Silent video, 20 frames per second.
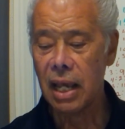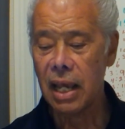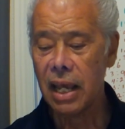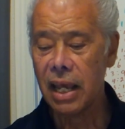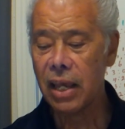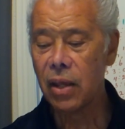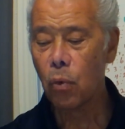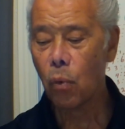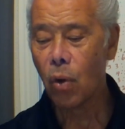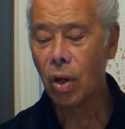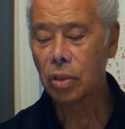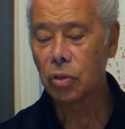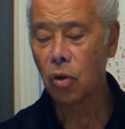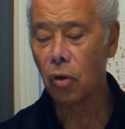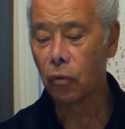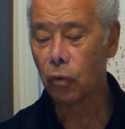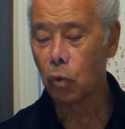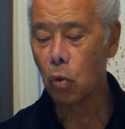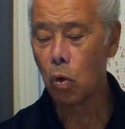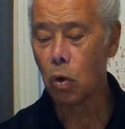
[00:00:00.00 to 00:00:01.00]
He was,
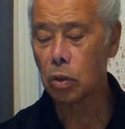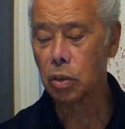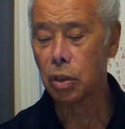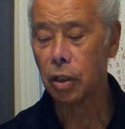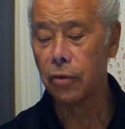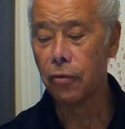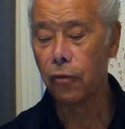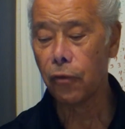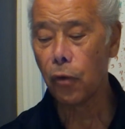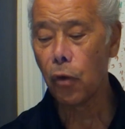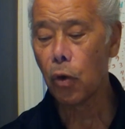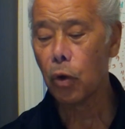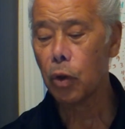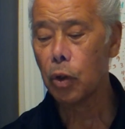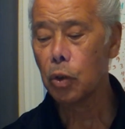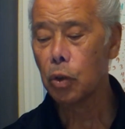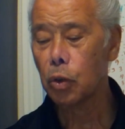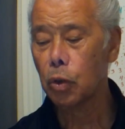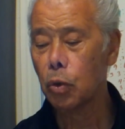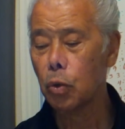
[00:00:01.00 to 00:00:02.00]
of course,
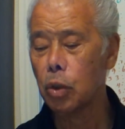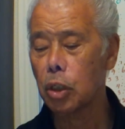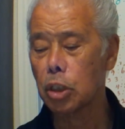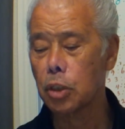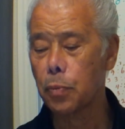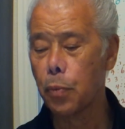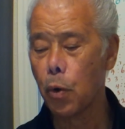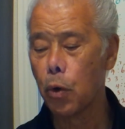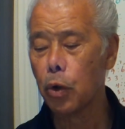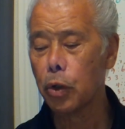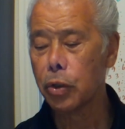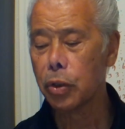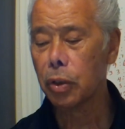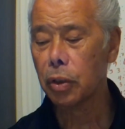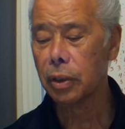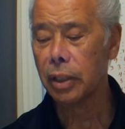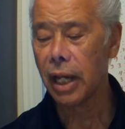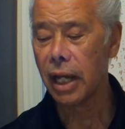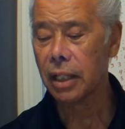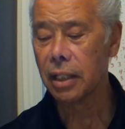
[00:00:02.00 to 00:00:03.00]
referring to the spiritual
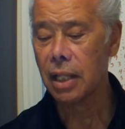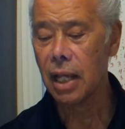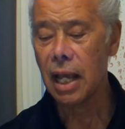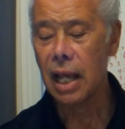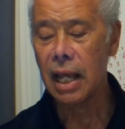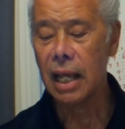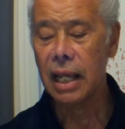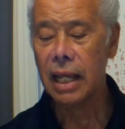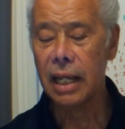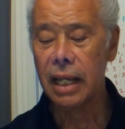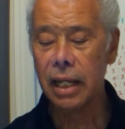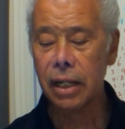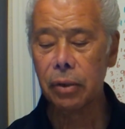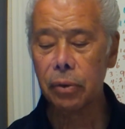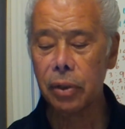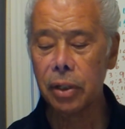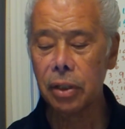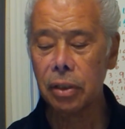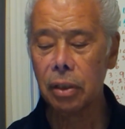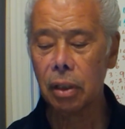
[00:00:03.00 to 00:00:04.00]
dead
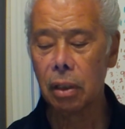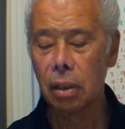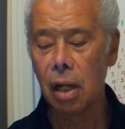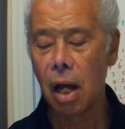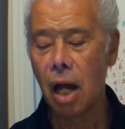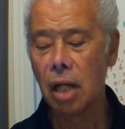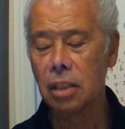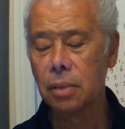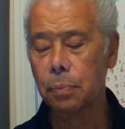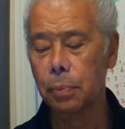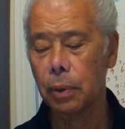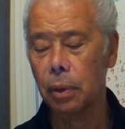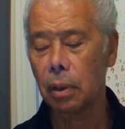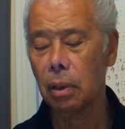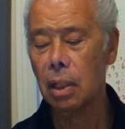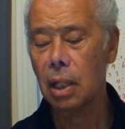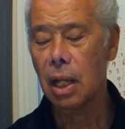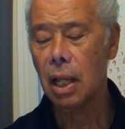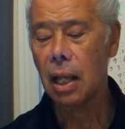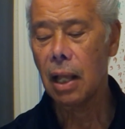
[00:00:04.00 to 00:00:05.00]
hearing the gospel